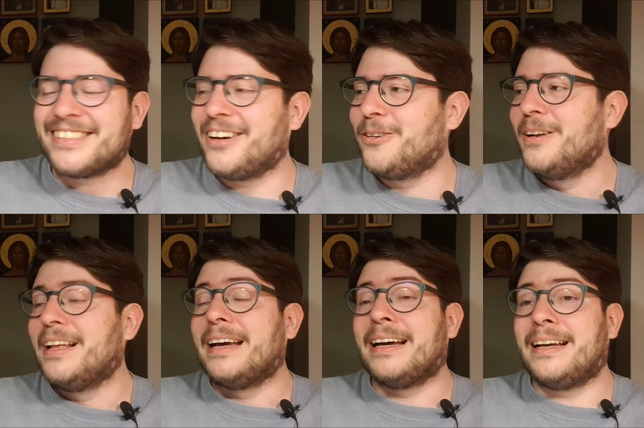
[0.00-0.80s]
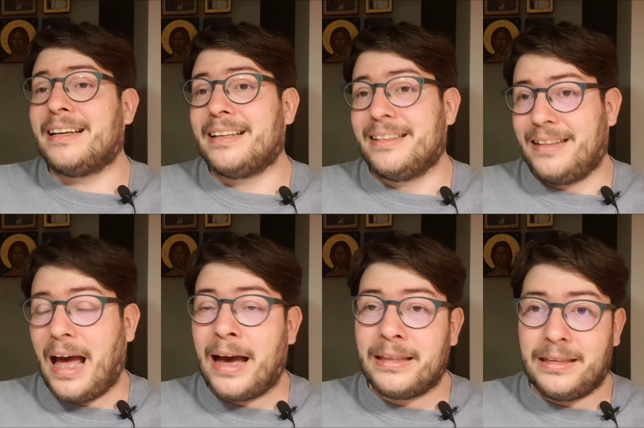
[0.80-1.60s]
So uh,
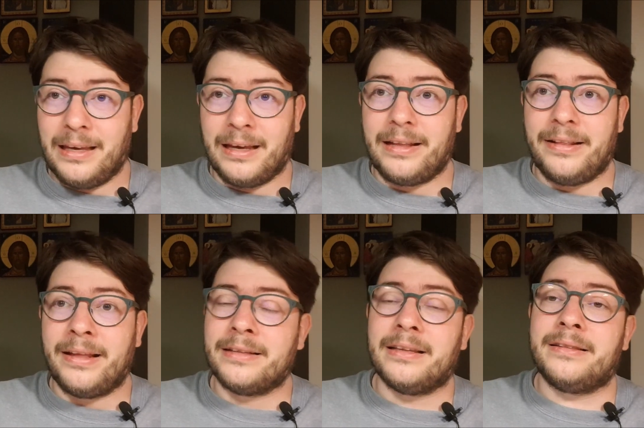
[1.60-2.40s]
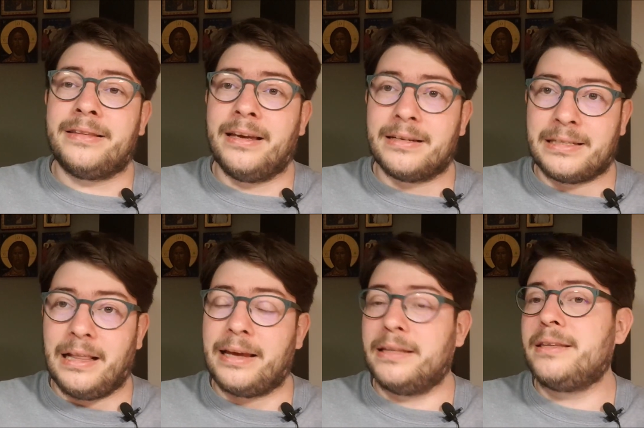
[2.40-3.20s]
I think that things
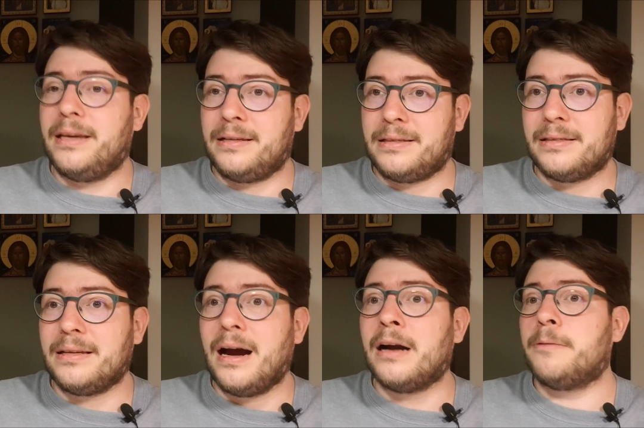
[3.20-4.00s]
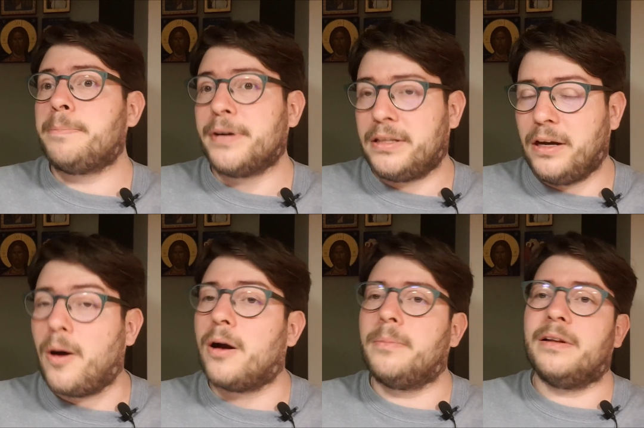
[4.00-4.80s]
like this are pretty
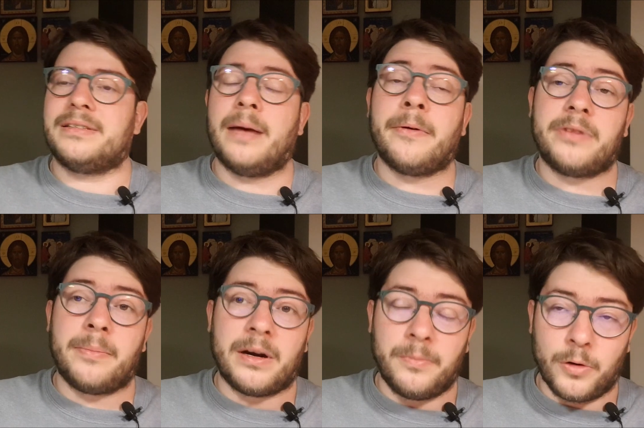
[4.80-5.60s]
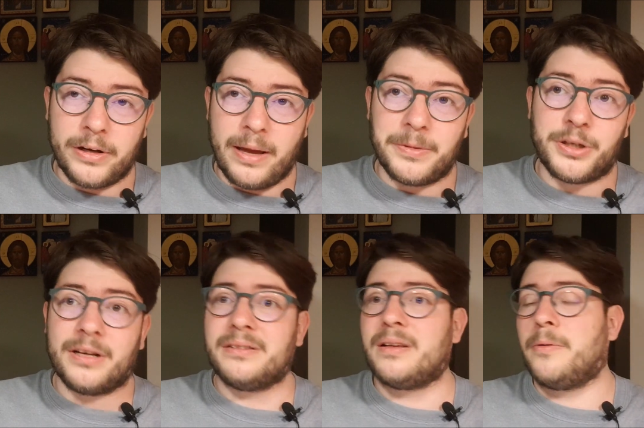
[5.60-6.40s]
horrible. Some of them are more
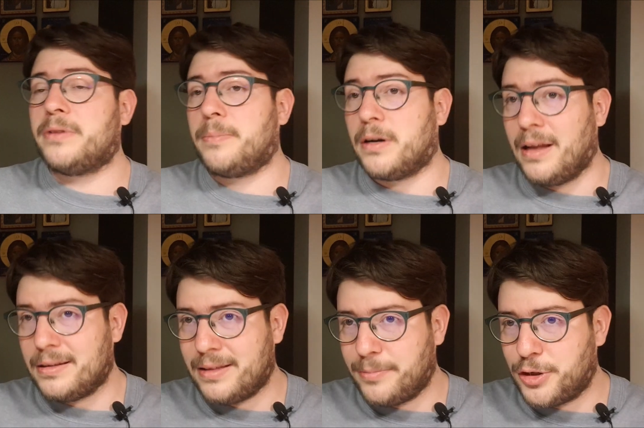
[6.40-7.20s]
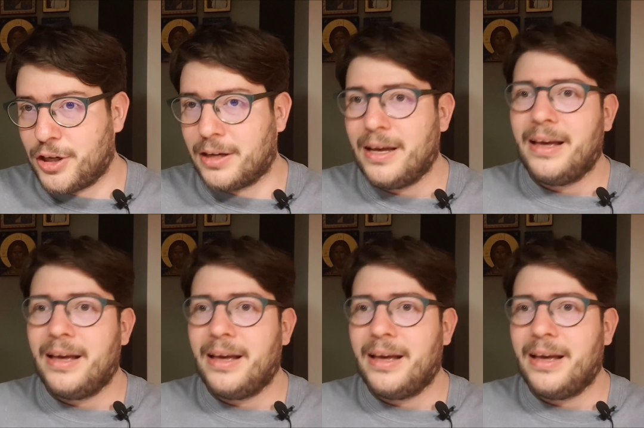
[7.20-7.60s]
damaging, some of them are less damaging.